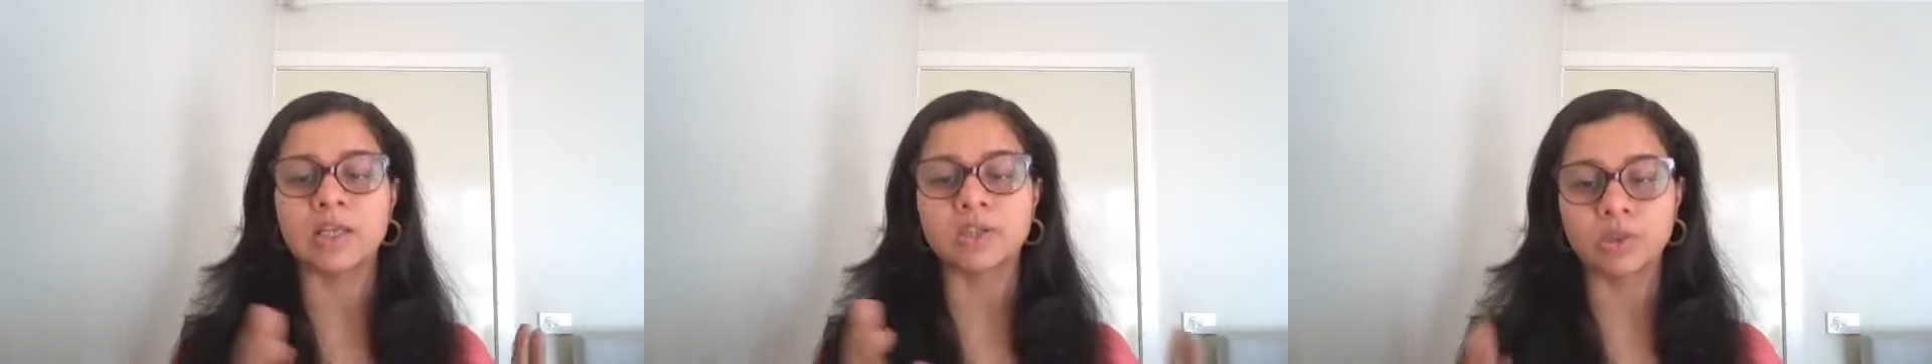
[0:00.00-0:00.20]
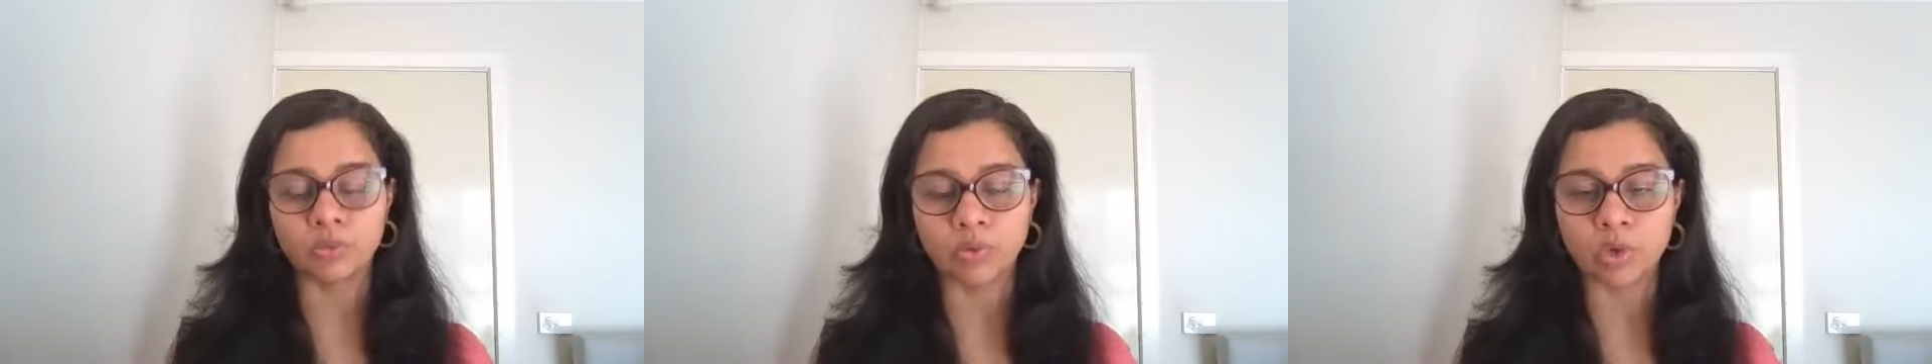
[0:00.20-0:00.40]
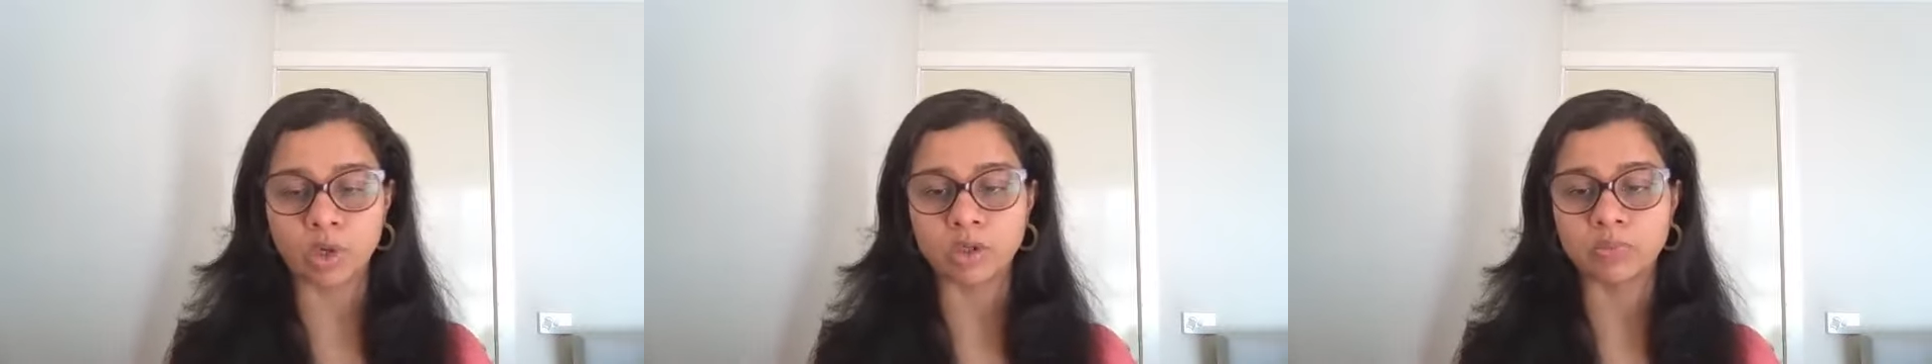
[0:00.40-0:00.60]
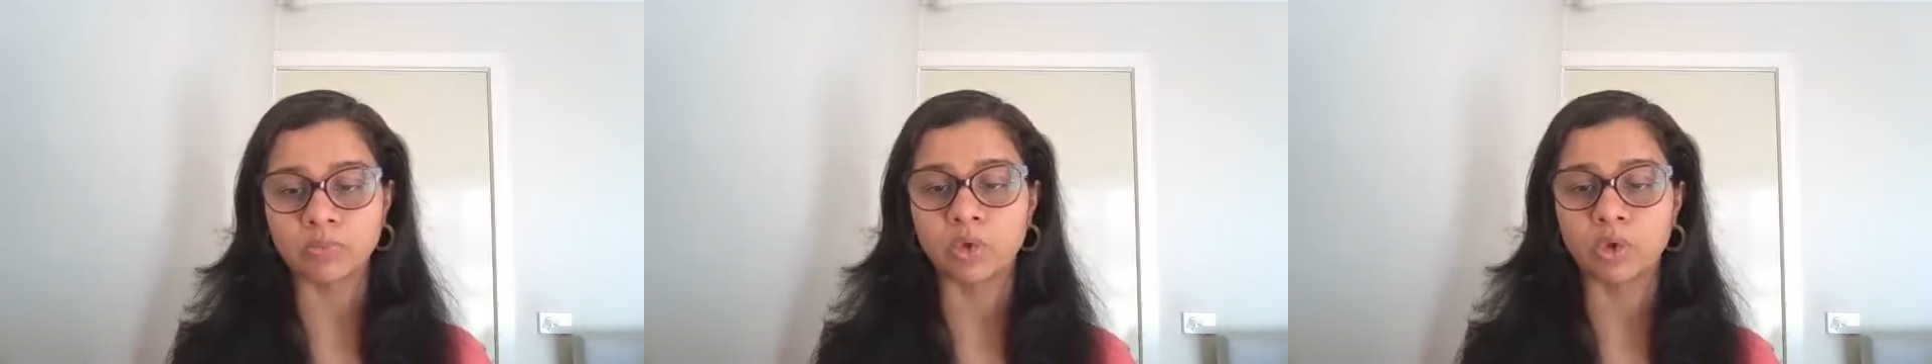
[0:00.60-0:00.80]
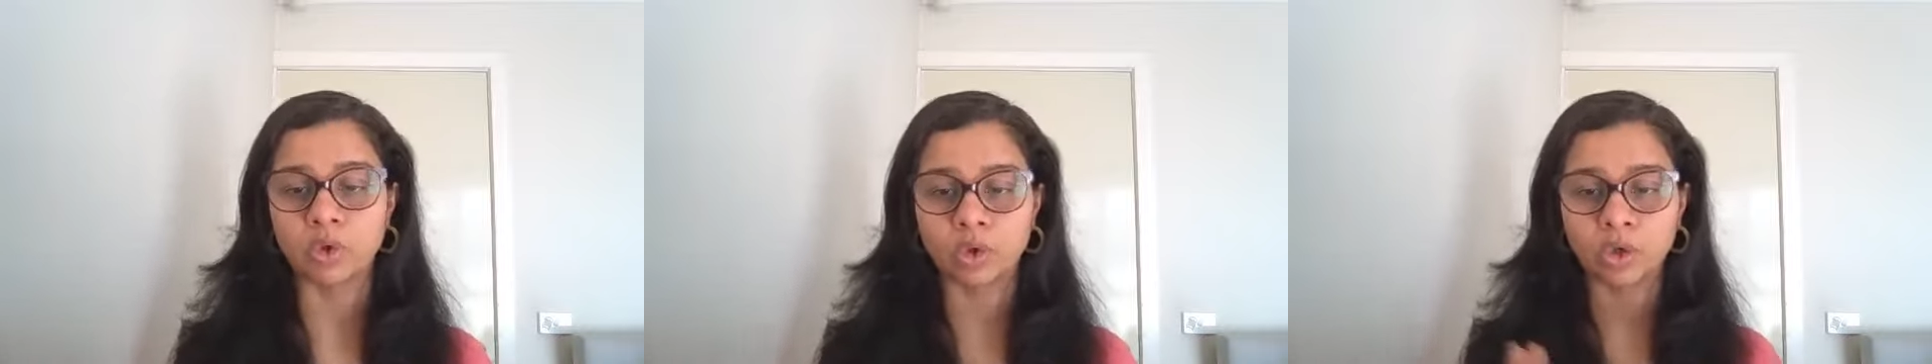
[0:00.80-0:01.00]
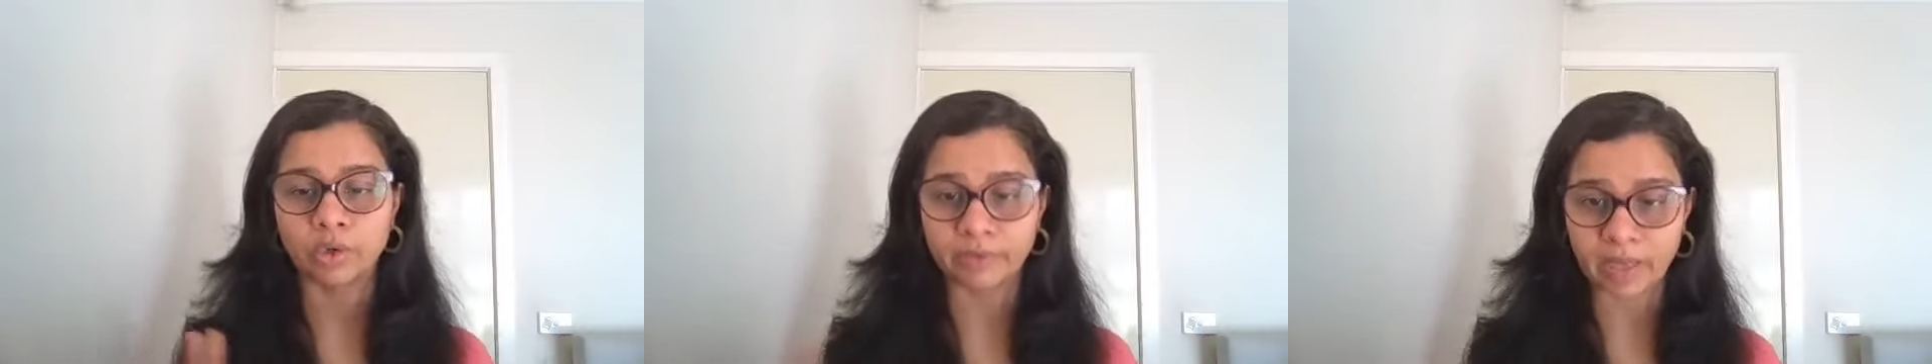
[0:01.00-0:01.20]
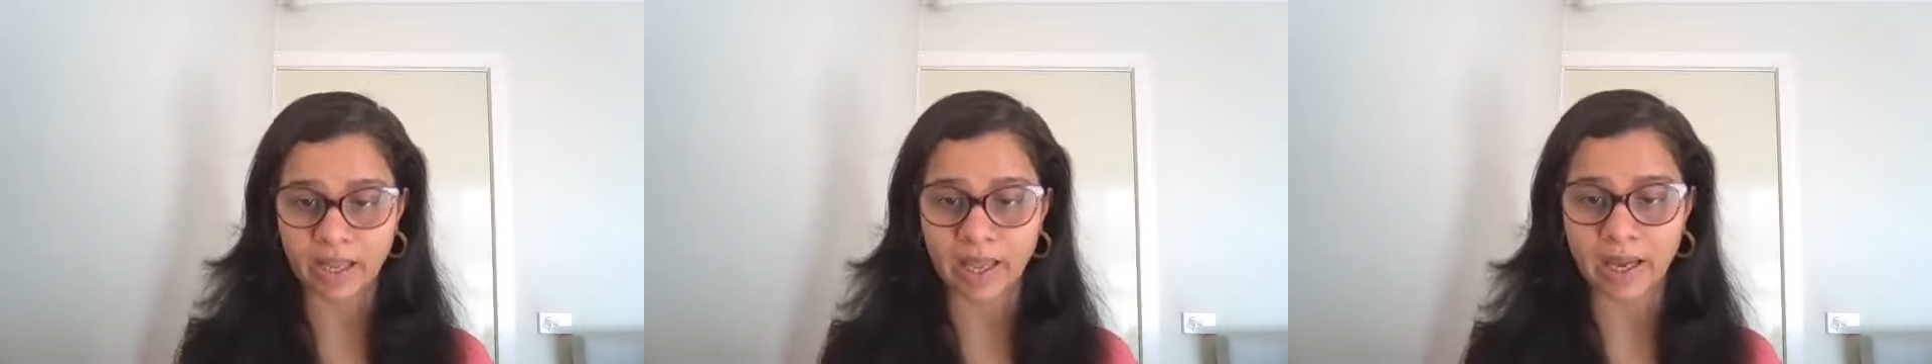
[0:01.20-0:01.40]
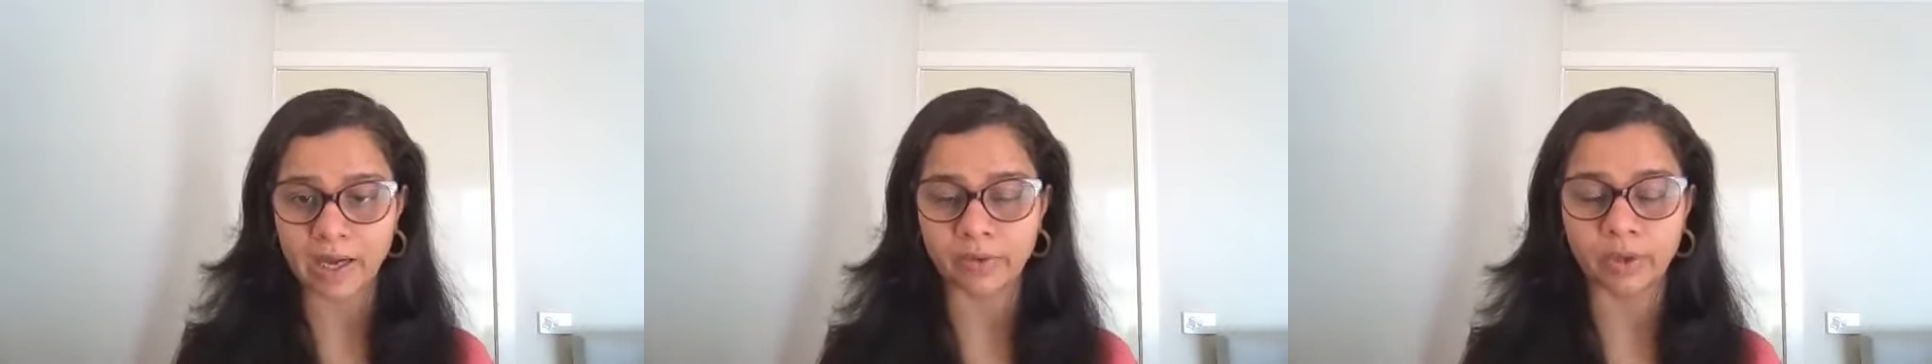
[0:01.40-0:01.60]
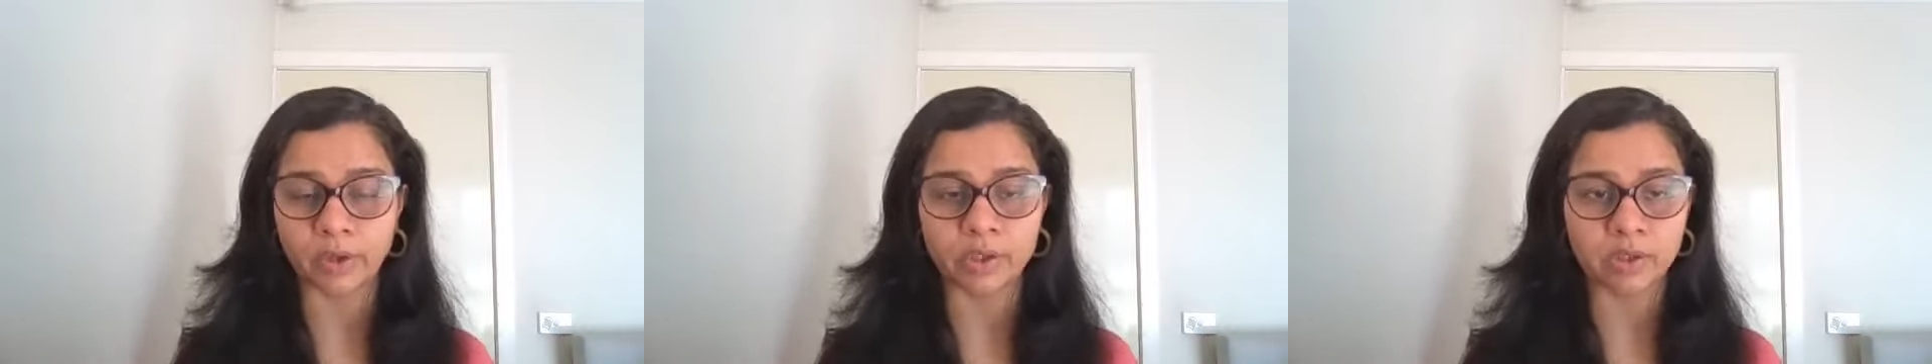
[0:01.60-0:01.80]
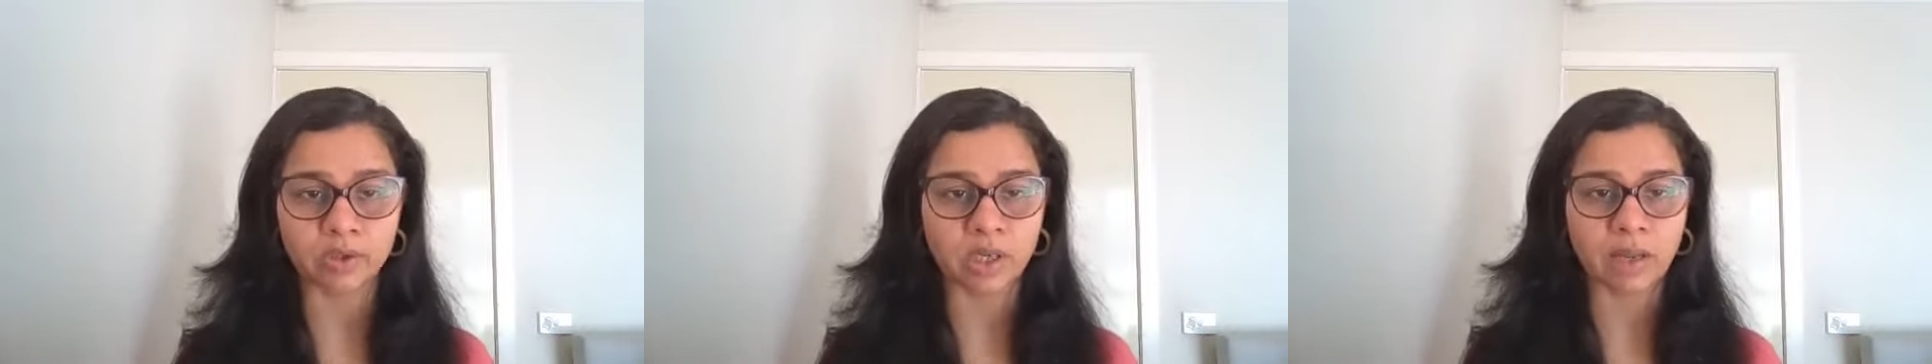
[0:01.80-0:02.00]
you want more of air
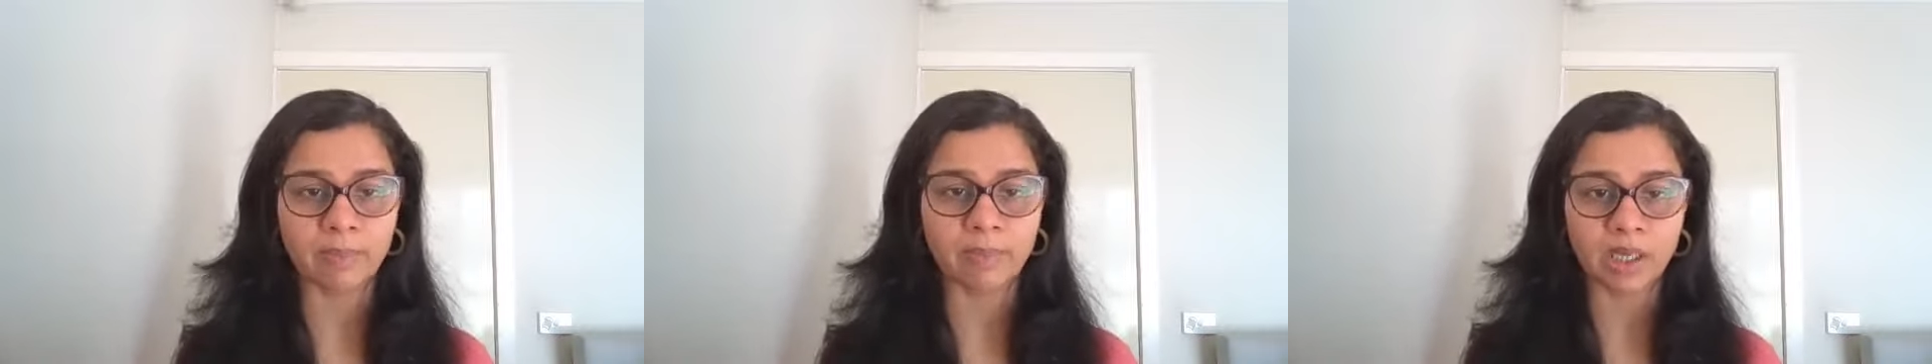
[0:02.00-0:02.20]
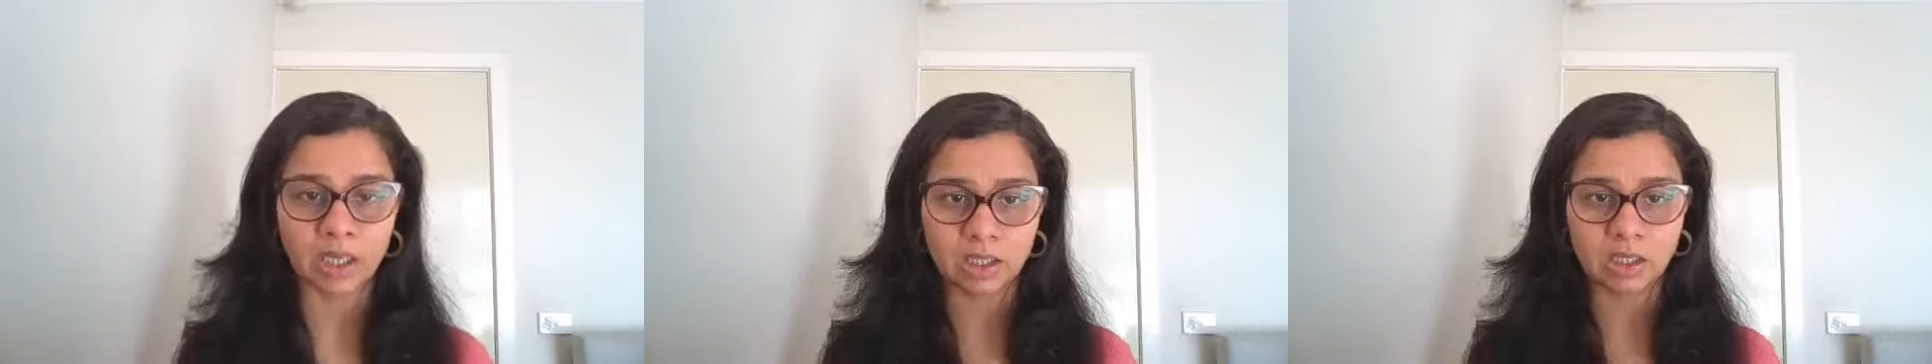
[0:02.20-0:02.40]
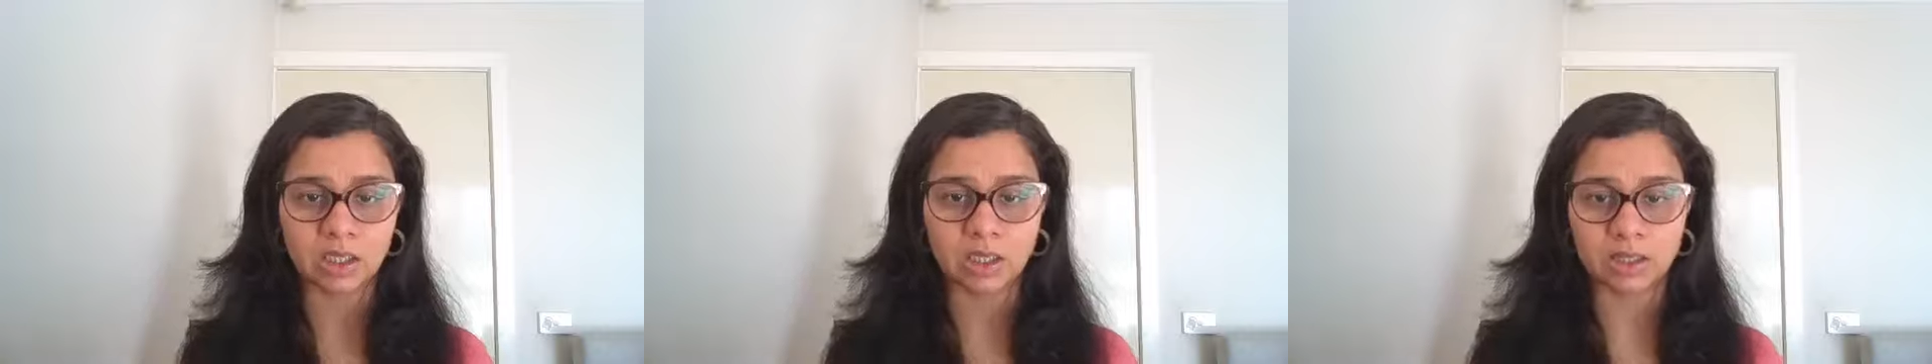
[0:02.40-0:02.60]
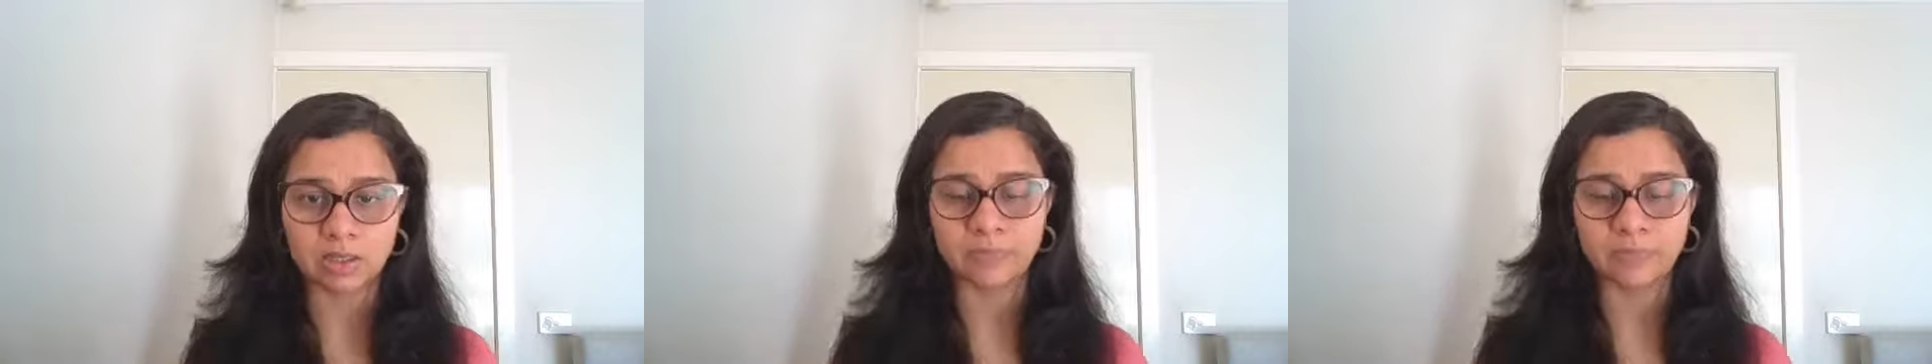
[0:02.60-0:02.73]
also coming in.